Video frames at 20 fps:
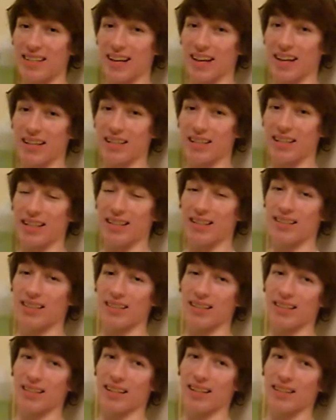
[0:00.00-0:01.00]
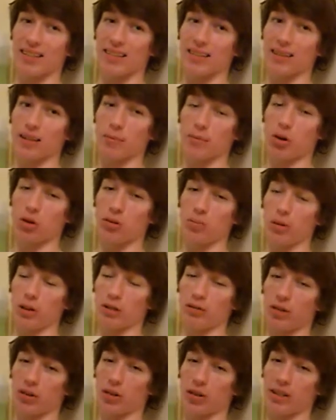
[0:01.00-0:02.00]
eyes he sees as the most
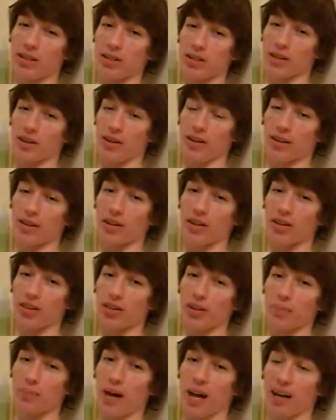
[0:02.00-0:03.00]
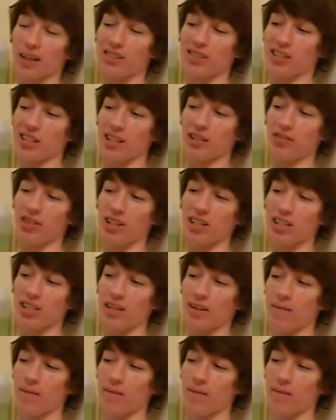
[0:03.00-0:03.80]
beautiful creature on earth, the box jellyfish.